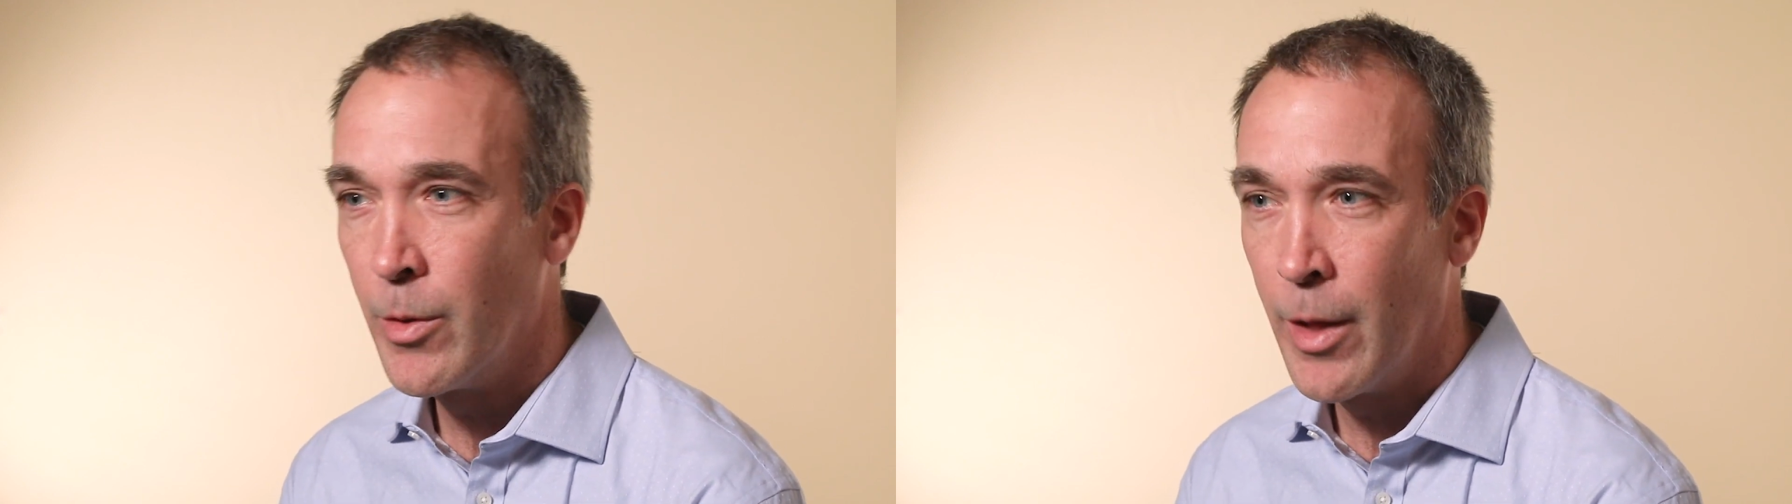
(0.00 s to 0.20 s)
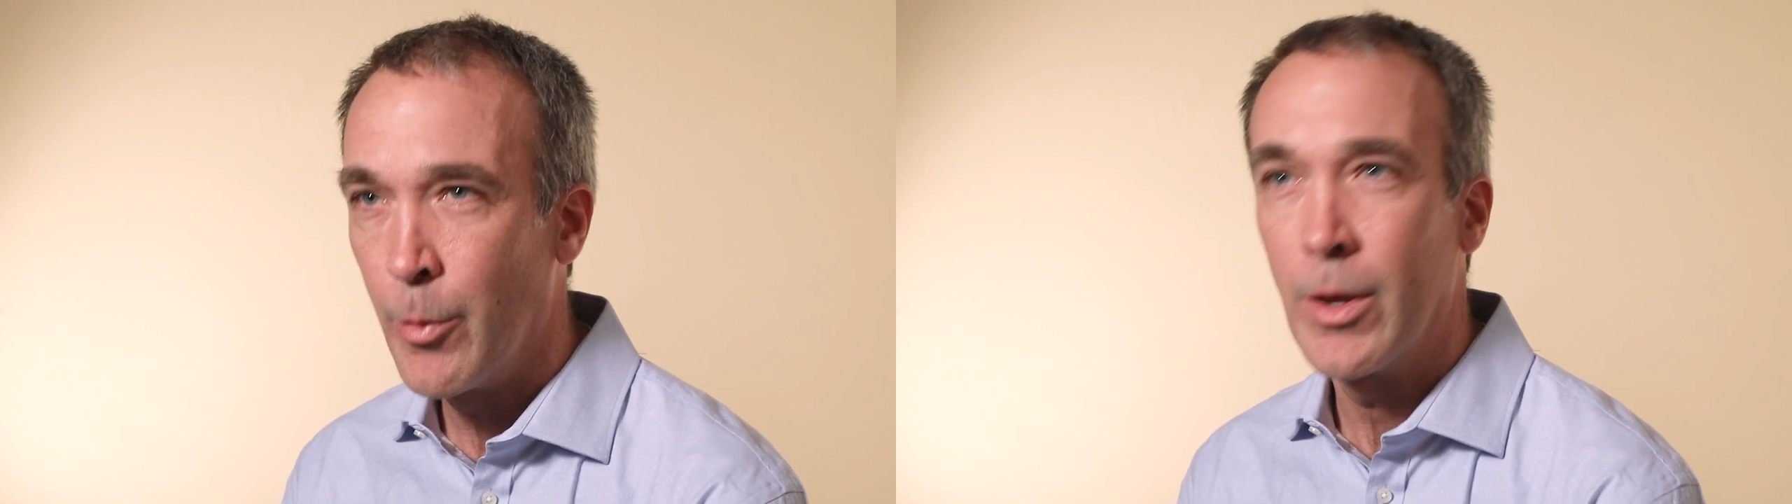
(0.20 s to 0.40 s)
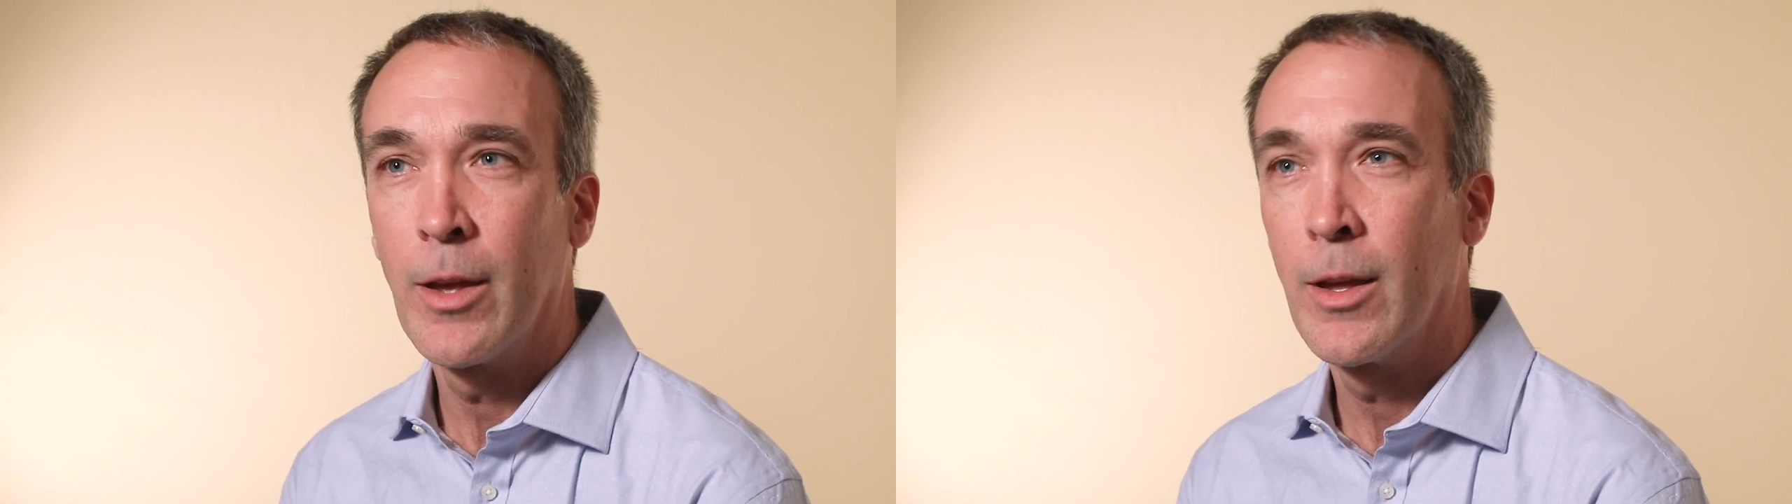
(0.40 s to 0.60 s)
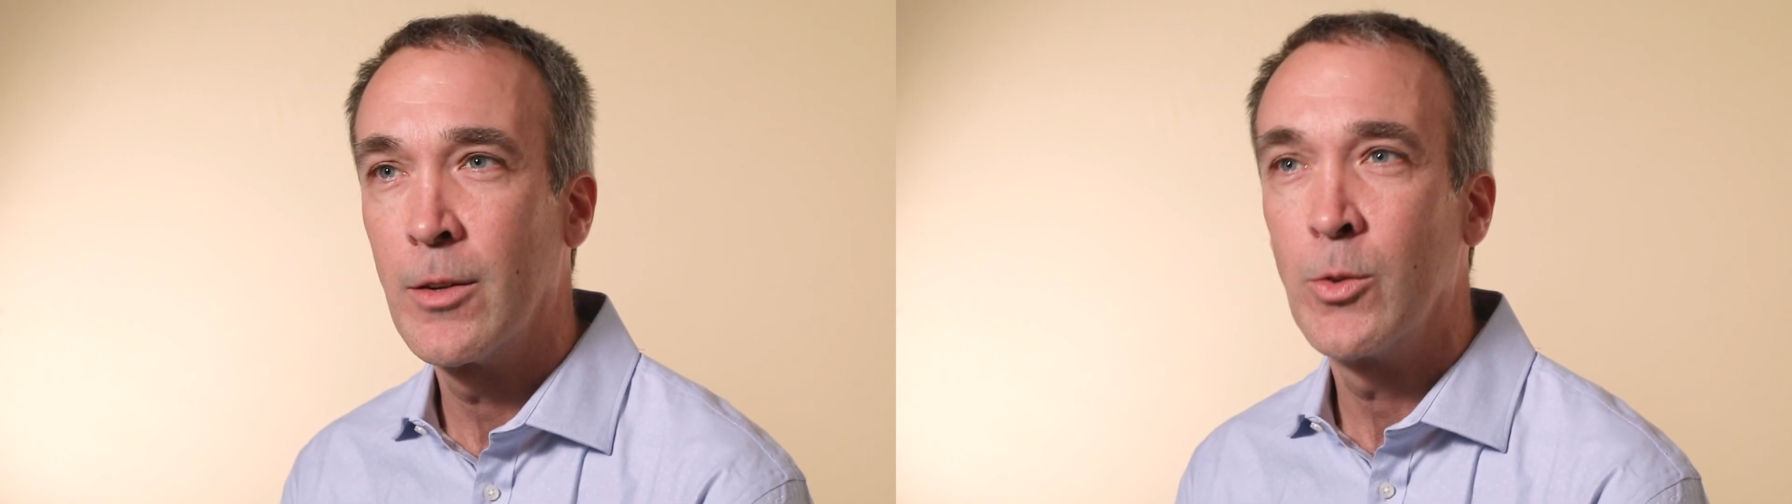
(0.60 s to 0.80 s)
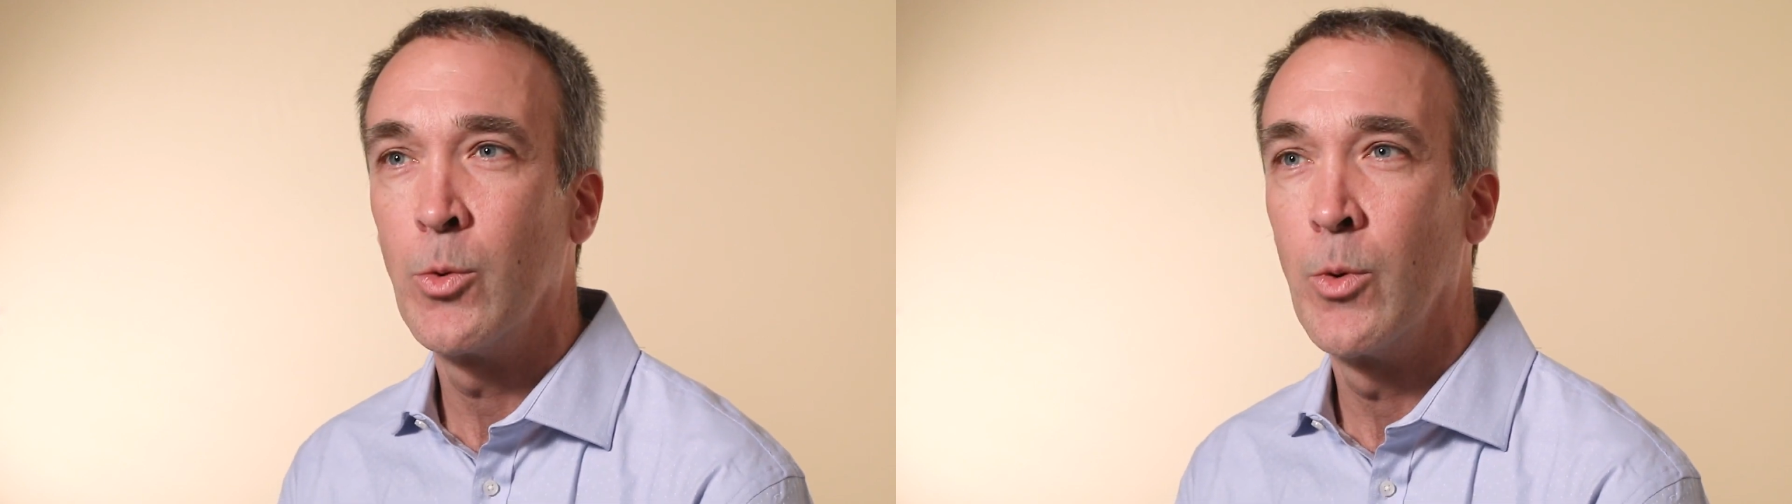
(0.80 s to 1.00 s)
that we can get
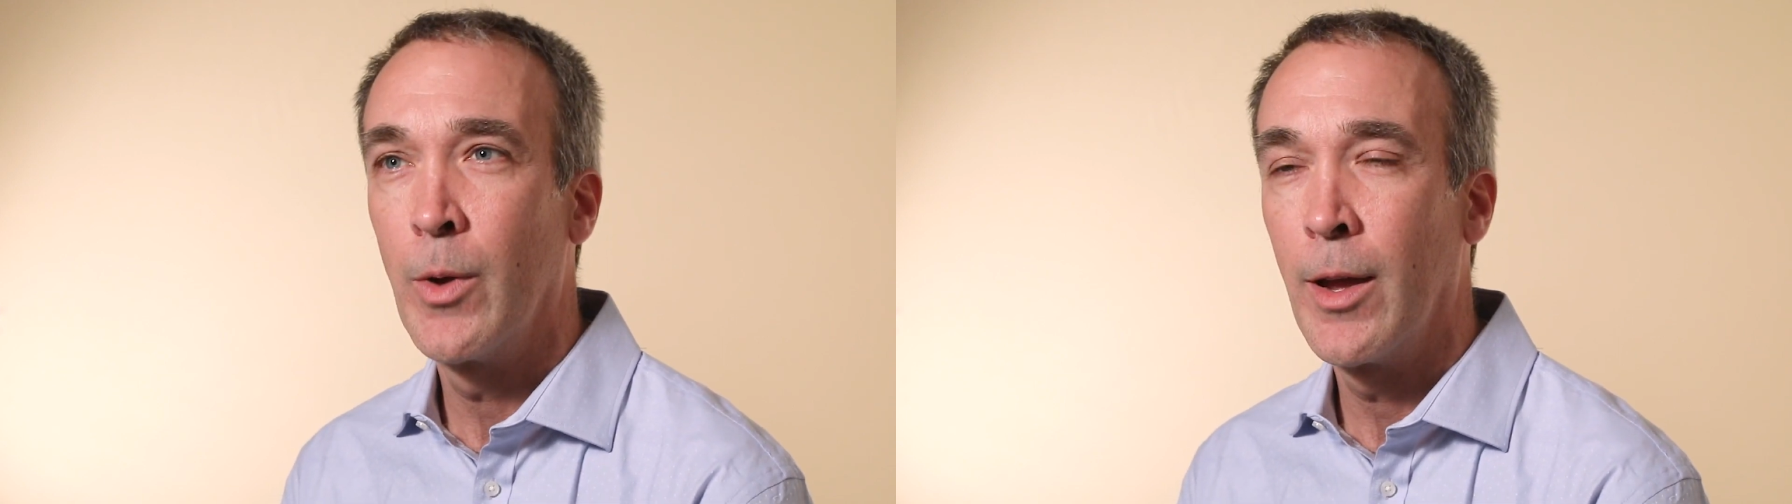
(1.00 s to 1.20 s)
to